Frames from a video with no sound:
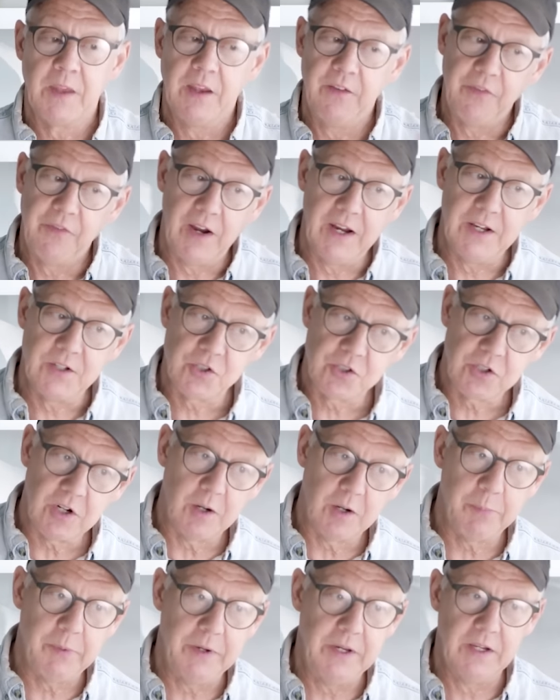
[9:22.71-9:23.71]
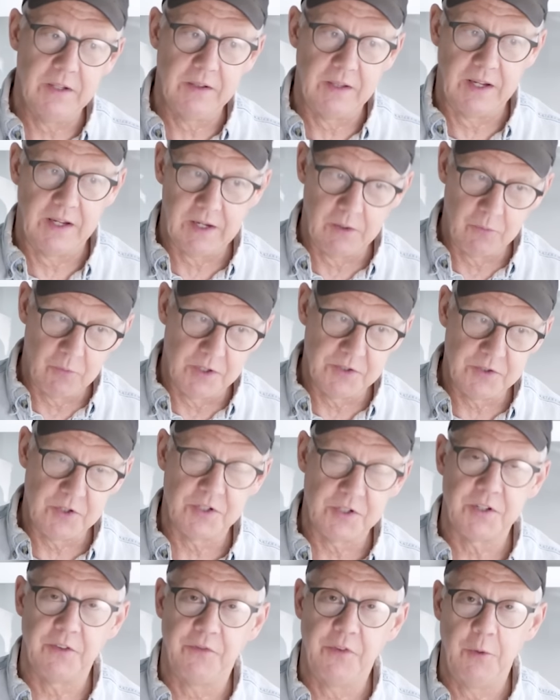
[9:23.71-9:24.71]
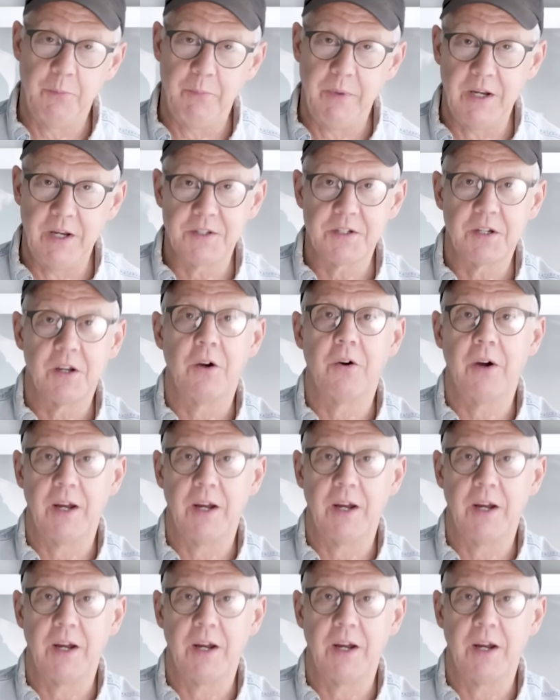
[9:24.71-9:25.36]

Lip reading: If I had sharpened it like it was just a few minutes ago,